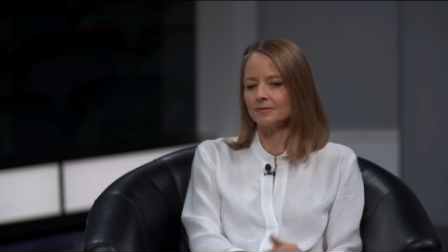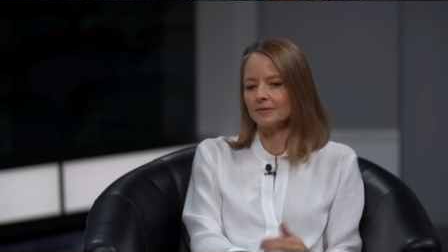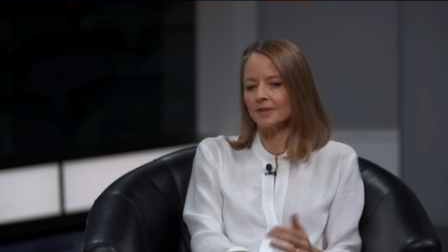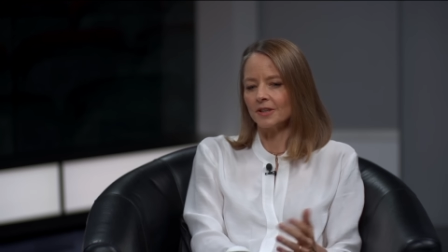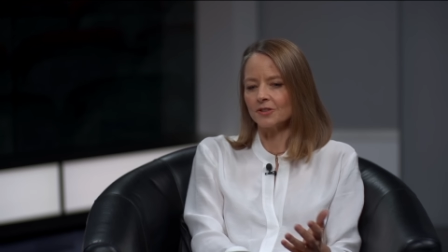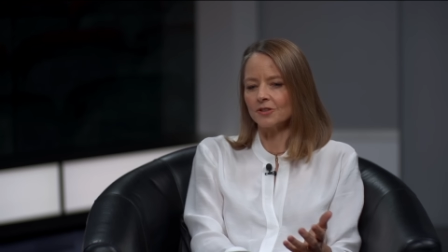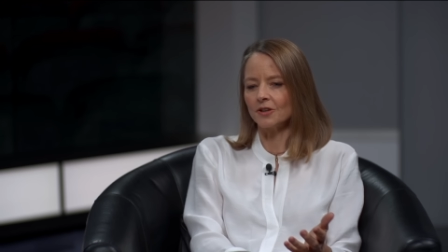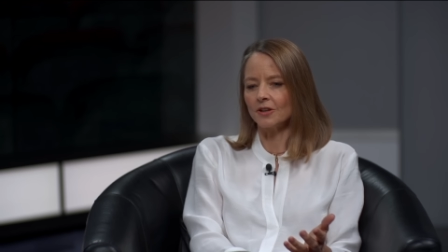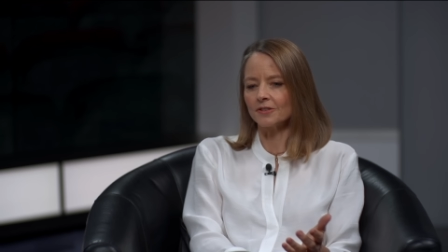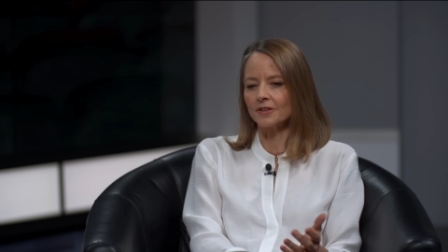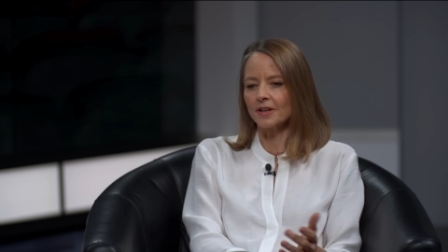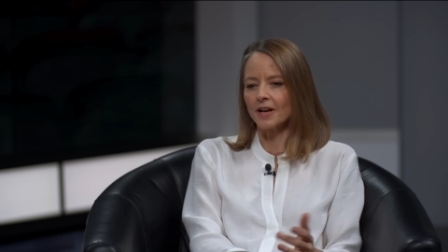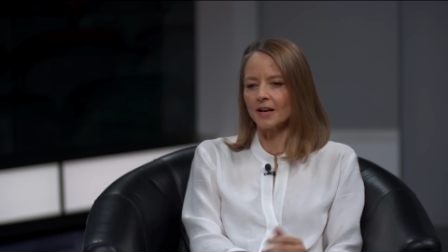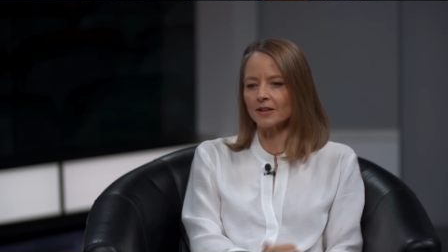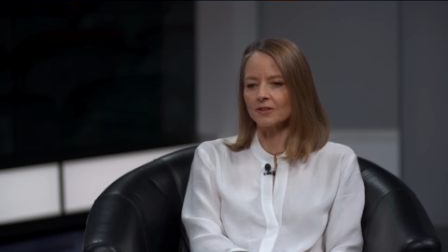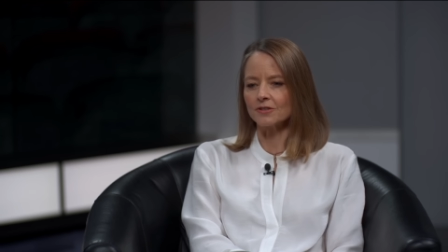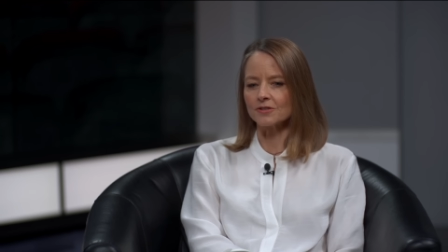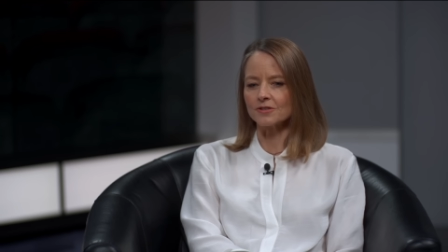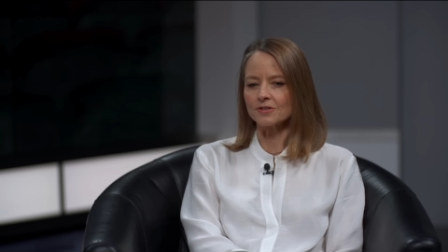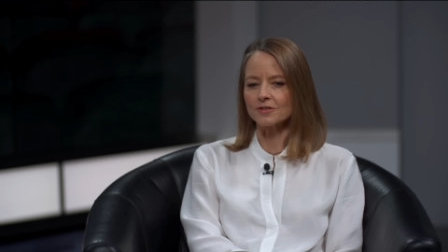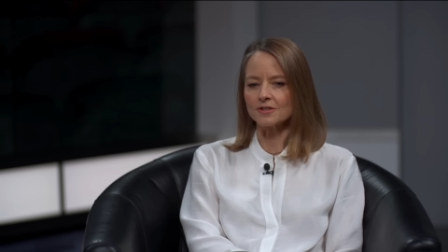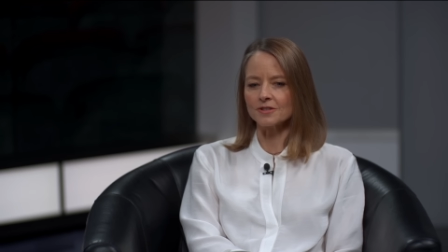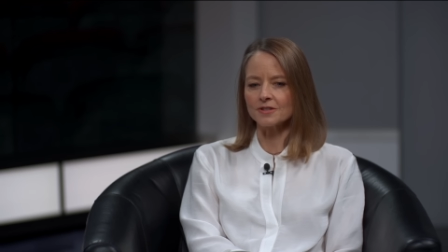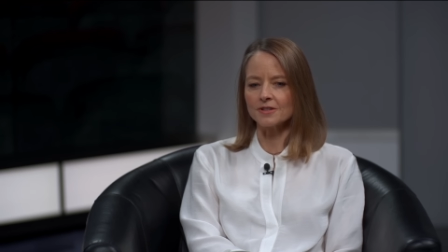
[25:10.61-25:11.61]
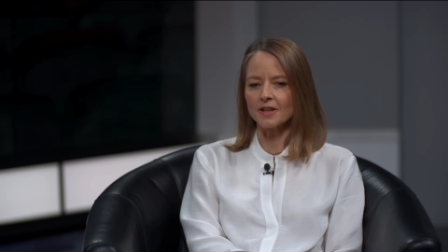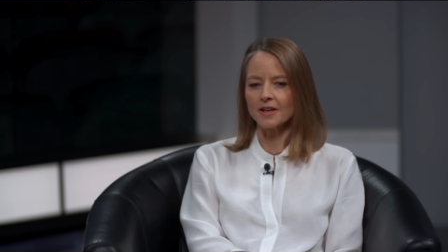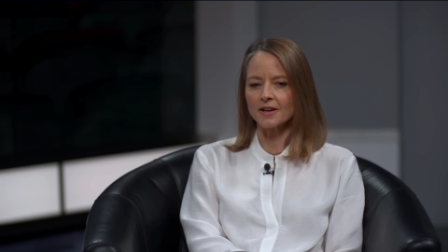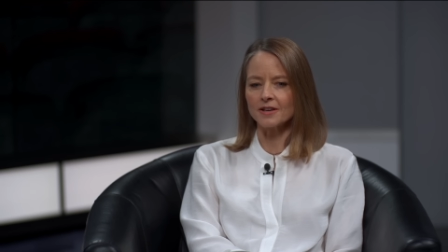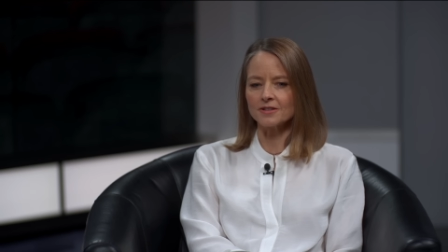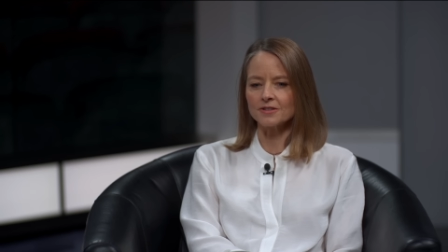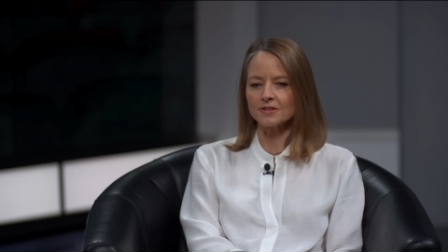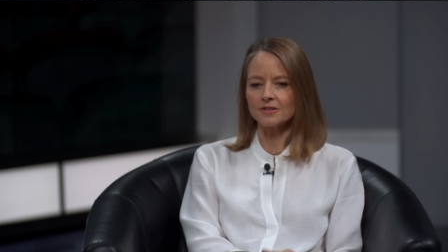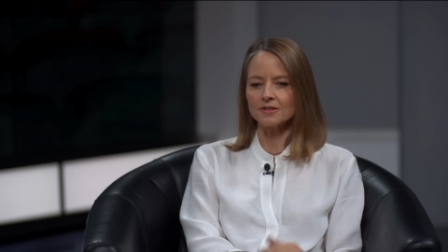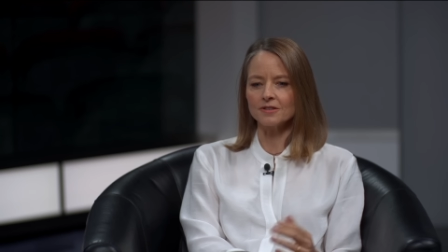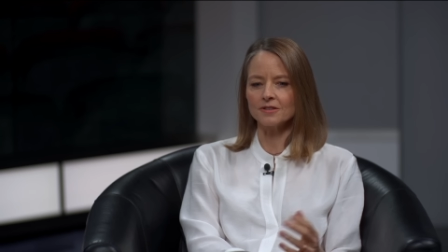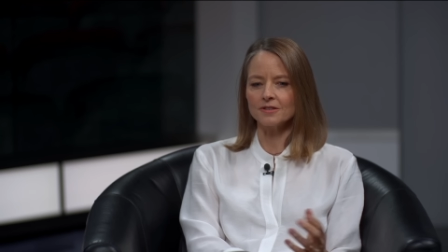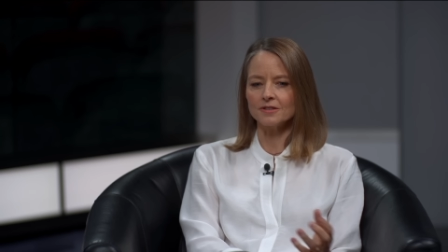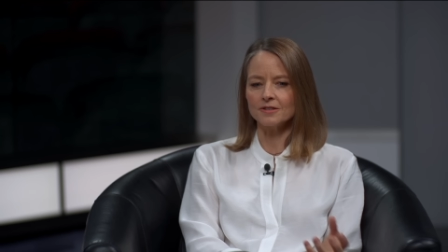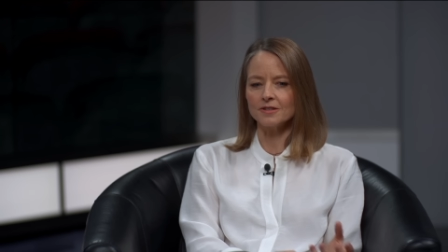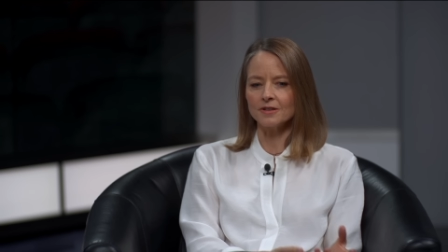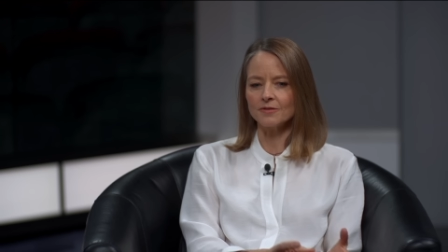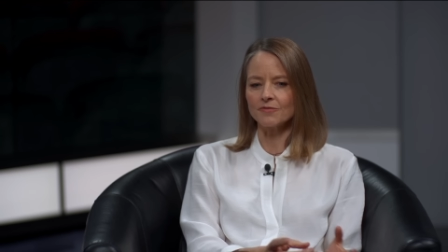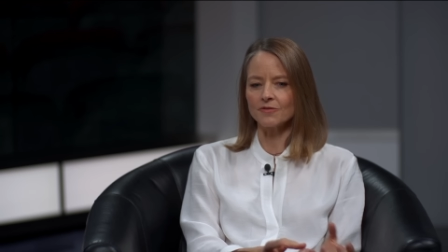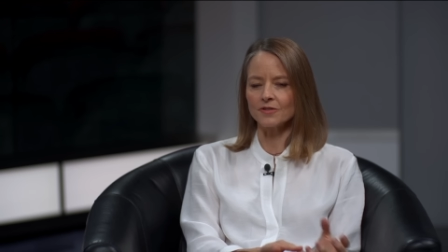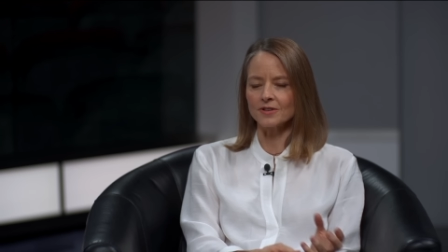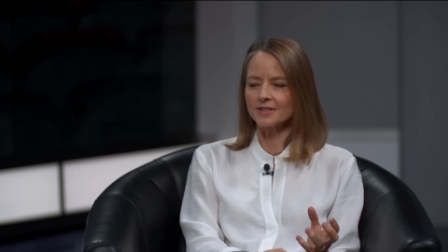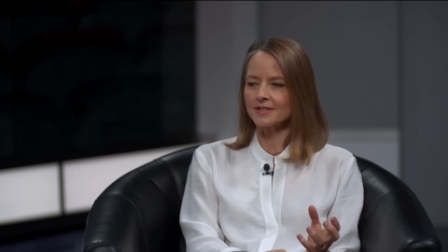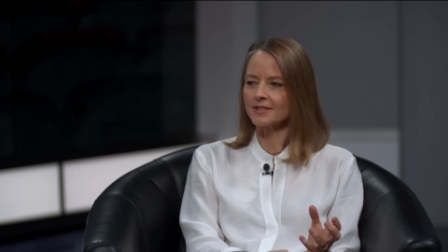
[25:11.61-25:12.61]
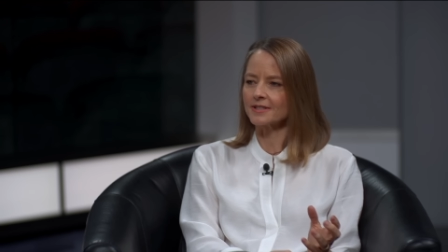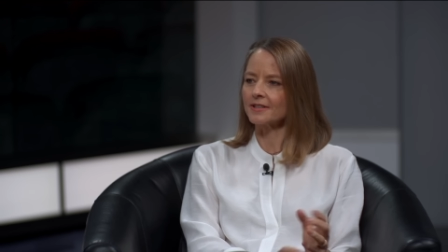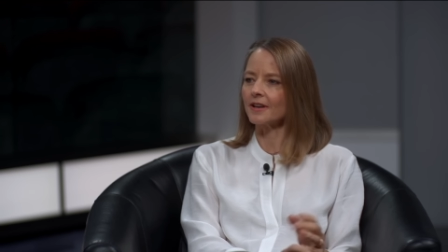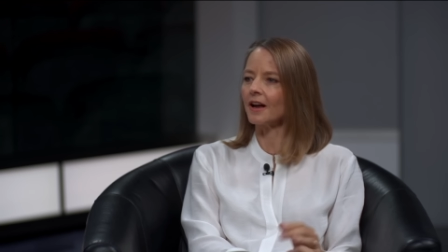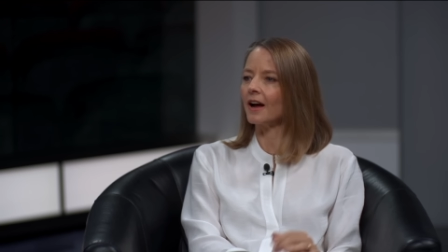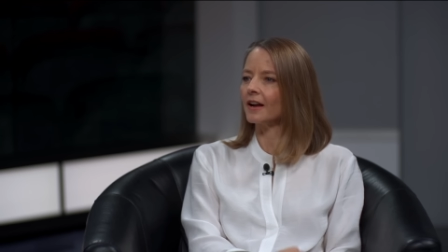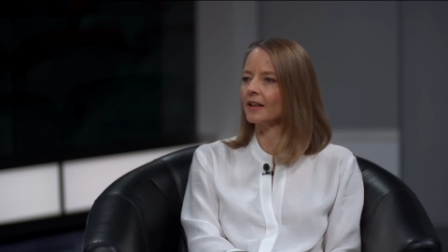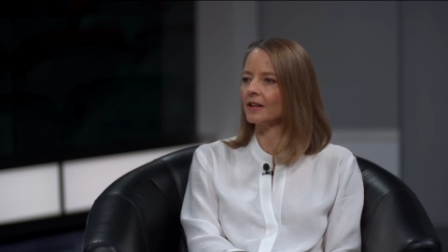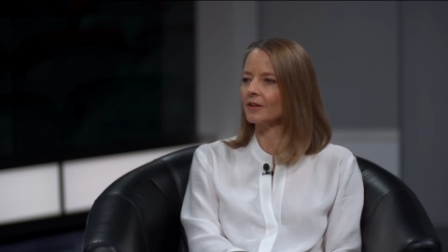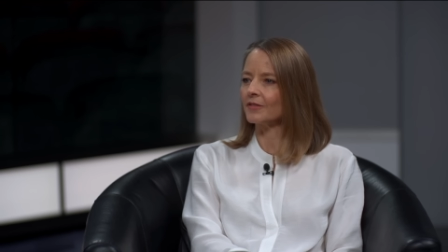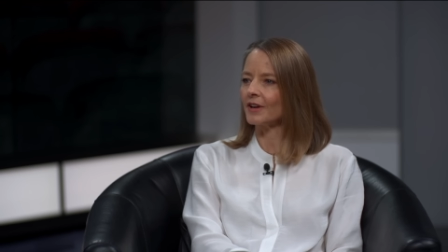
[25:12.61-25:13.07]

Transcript: adult actors is that it's a different style